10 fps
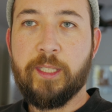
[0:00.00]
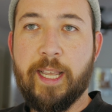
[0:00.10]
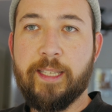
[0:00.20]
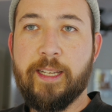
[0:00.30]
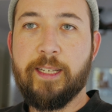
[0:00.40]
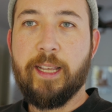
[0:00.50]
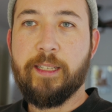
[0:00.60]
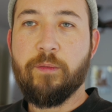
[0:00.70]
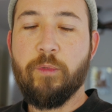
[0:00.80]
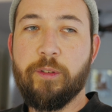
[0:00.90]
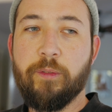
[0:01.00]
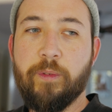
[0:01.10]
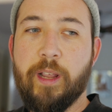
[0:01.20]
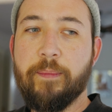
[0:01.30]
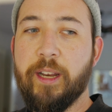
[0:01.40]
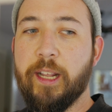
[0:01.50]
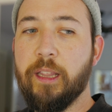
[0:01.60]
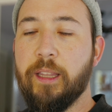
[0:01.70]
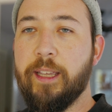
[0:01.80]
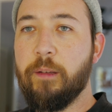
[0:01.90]
Testing, 1, 2, 3. I'm getting a
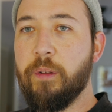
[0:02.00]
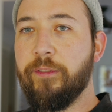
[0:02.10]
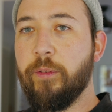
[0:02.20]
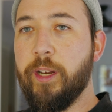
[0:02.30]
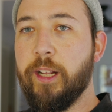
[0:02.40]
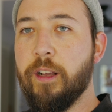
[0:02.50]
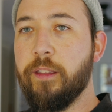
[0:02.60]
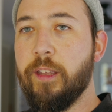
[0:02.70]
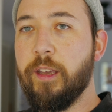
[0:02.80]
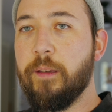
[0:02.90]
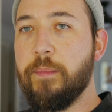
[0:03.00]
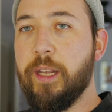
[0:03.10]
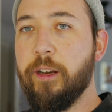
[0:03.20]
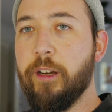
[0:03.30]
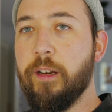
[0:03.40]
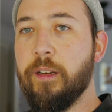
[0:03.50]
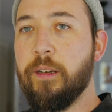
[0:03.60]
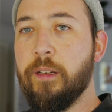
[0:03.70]
little bit of a reading on the meter.